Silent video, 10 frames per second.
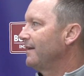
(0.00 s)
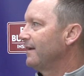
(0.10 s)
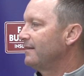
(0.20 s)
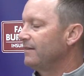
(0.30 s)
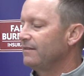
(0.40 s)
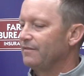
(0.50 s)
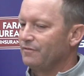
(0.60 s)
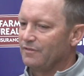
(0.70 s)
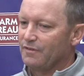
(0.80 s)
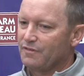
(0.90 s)
Like,
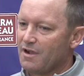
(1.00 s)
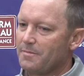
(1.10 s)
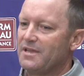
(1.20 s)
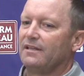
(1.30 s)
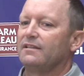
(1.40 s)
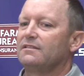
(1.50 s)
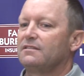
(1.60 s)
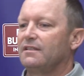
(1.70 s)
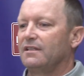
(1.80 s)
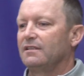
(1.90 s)
they've come into this
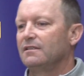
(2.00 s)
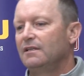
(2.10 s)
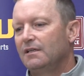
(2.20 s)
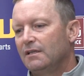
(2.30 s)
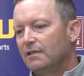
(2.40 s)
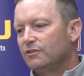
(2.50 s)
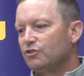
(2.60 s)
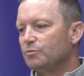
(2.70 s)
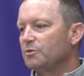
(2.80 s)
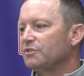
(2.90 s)
thing
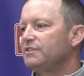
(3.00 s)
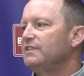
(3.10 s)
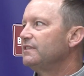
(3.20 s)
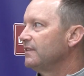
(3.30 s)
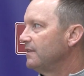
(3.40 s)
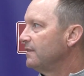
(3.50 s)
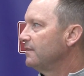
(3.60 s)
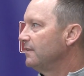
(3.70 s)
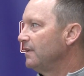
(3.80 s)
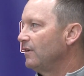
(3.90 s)
super seasoned,
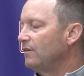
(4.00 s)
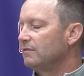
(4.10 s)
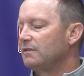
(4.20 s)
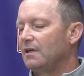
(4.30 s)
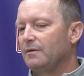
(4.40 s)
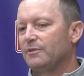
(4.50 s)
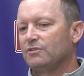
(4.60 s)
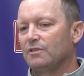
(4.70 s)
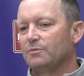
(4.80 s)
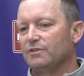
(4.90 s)
you know, in
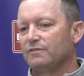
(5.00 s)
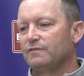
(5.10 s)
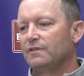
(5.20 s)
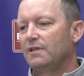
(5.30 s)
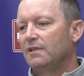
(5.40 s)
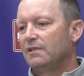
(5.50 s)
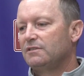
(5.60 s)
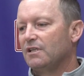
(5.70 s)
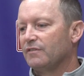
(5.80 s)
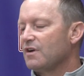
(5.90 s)
terms of
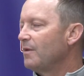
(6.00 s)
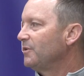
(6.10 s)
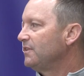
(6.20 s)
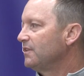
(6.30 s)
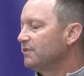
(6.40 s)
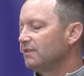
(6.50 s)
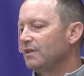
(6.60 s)
tough competition.